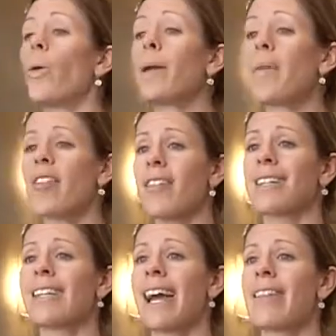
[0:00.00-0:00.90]
We must
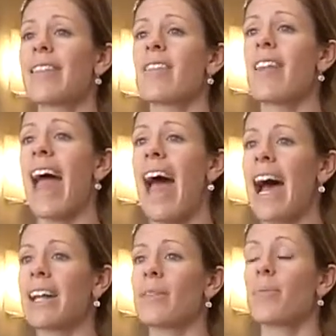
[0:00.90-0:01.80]
collect this
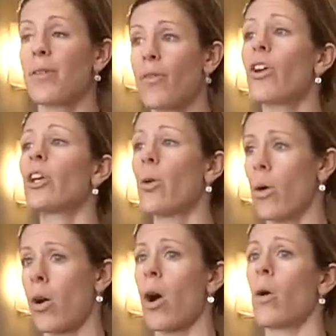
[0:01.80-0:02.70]
before you
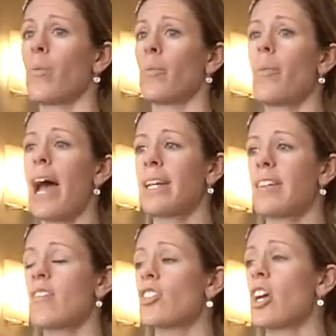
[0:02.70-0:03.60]
go home
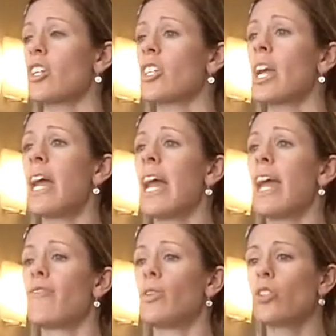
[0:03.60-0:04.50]
at discharge.
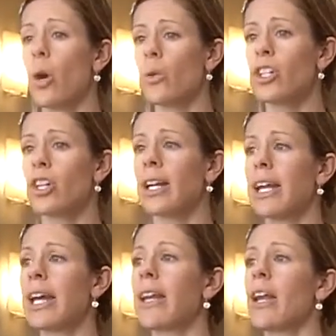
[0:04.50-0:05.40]
If you don't turn
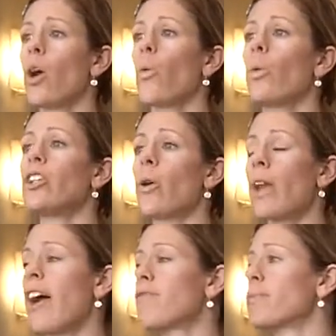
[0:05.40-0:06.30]
it in, we
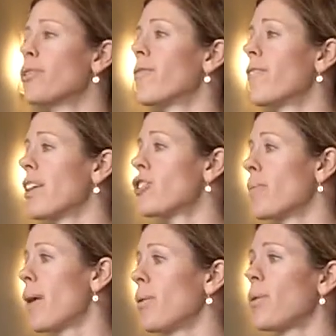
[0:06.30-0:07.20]
don't have proof that
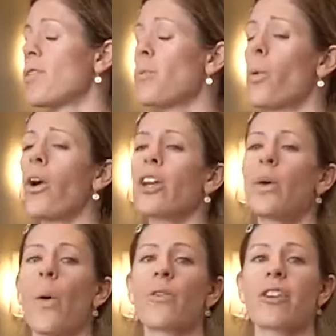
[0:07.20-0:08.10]
your baby was born.
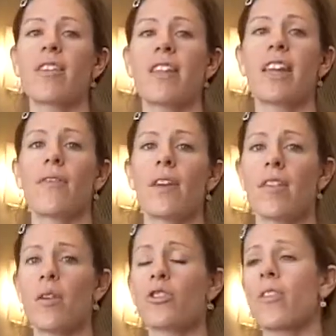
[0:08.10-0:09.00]
You won't receive a
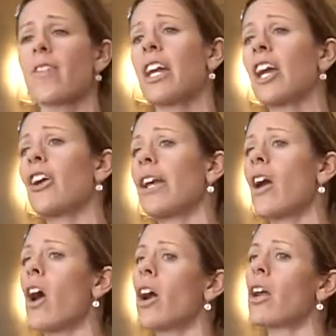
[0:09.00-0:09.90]
Social Security
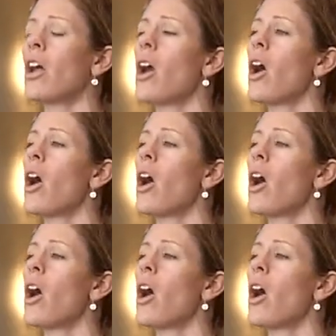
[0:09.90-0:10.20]
card